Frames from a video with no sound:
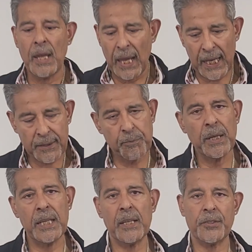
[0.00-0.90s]
as
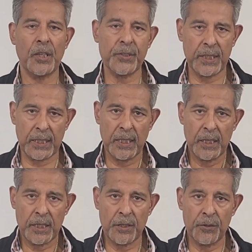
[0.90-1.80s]
me adjusting
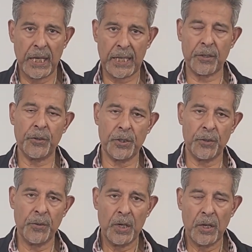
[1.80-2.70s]
your neck or